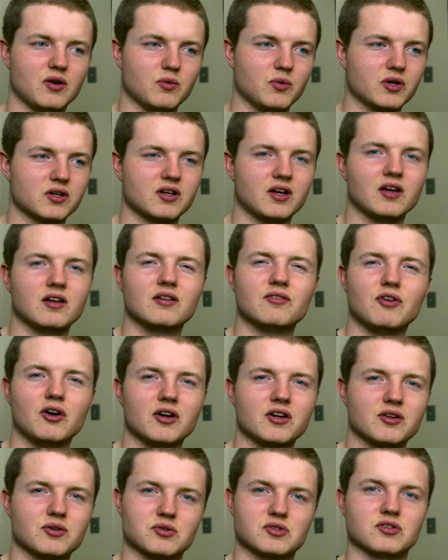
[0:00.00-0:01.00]
What kind of
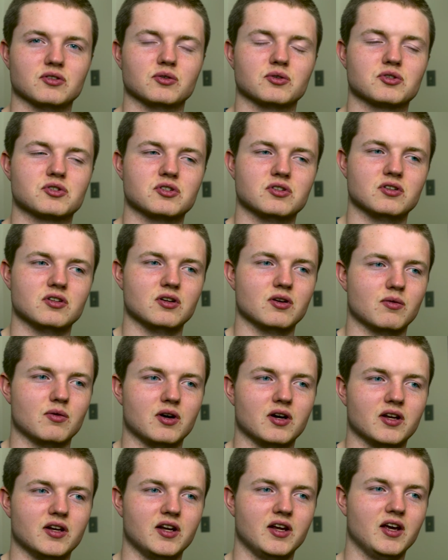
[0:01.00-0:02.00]
audio solution do you
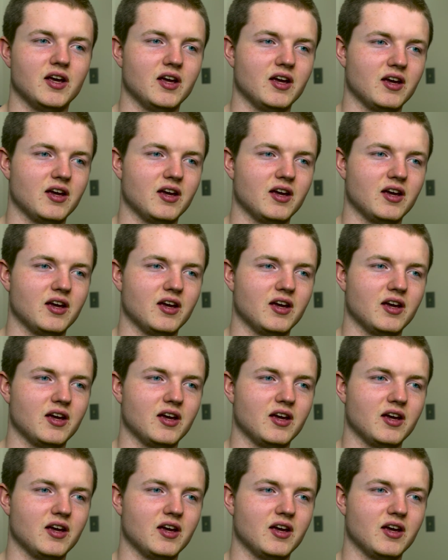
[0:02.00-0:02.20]
want?